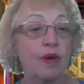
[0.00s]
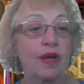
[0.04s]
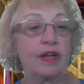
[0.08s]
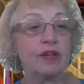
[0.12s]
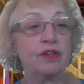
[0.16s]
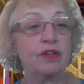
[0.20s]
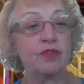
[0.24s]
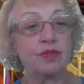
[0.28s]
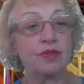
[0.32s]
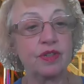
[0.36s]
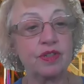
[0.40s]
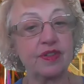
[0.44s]

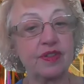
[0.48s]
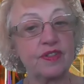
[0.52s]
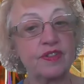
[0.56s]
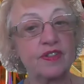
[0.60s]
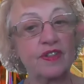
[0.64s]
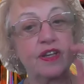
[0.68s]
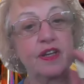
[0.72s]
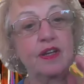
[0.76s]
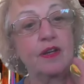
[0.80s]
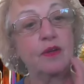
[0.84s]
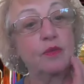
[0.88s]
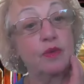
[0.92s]

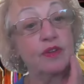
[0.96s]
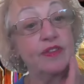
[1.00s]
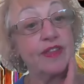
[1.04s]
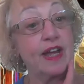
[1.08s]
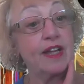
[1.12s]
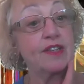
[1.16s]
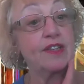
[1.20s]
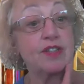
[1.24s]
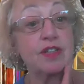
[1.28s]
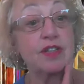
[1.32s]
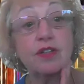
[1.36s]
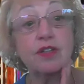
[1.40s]
interesting. Well,
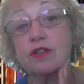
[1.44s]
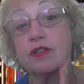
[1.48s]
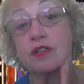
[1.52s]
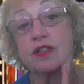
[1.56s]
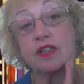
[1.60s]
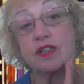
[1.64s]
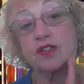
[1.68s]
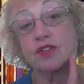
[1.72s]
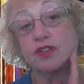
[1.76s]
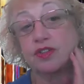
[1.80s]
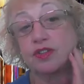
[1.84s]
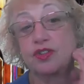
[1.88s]
that's a good
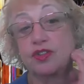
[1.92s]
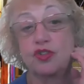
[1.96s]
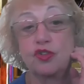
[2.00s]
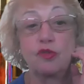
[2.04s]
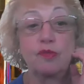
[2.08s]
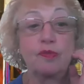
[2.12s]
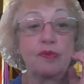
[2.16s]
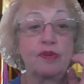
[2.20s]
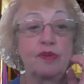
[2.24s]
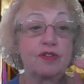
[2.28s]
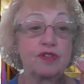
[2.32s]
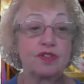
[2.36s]
thing to
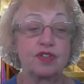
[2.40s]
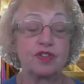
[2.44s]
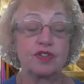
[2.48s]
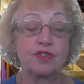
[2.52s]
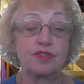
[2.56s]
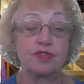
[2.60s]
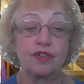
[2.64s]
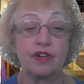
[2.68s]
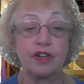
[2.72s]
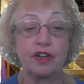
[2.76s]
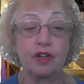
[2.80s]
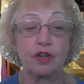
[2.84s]
do because
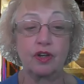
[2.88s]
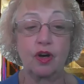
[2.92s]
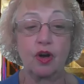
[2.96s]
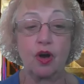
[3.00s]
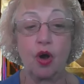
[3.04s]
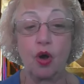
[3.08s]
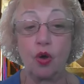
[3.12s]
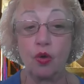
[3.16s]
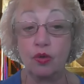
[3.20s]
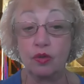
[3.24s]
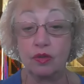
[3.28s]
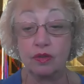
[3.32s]
it's very
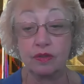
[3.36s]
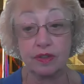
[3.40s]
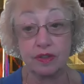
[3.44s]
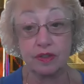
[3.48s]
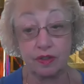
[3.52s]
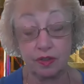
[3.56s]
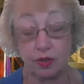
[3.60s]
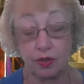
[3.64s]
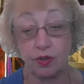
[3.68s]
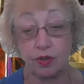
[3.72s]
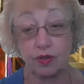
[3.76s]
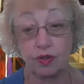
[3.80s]
cold in
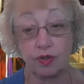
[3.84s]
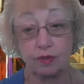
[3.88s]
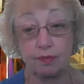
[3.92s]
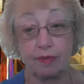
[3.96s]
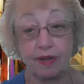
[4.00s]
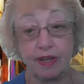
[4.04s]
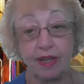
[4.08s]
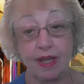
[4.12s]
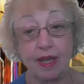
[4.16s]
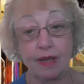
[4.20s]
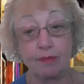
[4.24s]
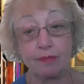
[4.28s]
New York and
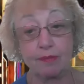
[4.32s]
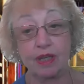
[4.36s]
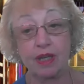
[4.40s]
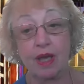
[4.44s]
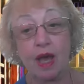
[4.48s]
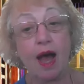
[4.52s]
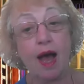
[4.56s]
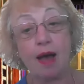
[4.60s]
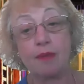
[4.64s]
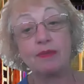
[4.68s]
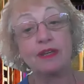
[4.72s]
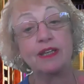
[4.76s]

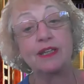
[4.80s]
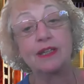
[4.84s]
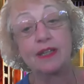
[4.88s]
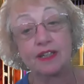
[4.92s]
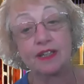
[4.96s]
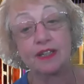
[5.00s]
Miami. I mean, in